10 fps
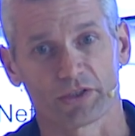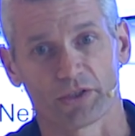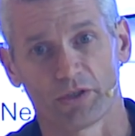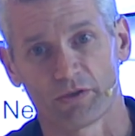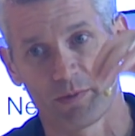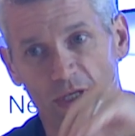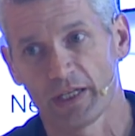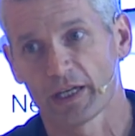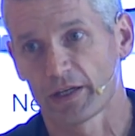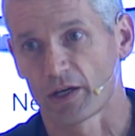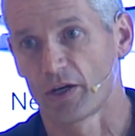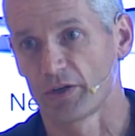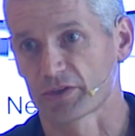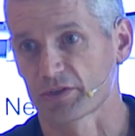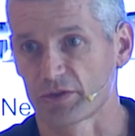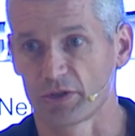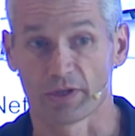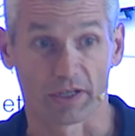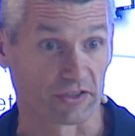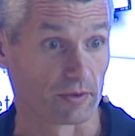to remediate a host through
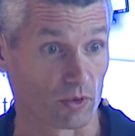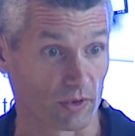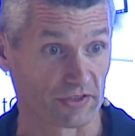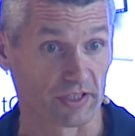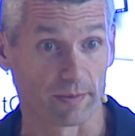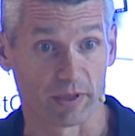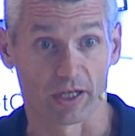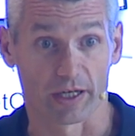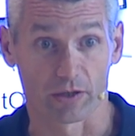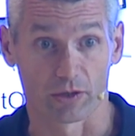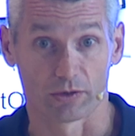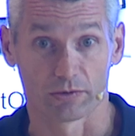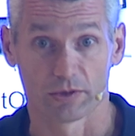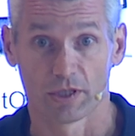a simple REST API call.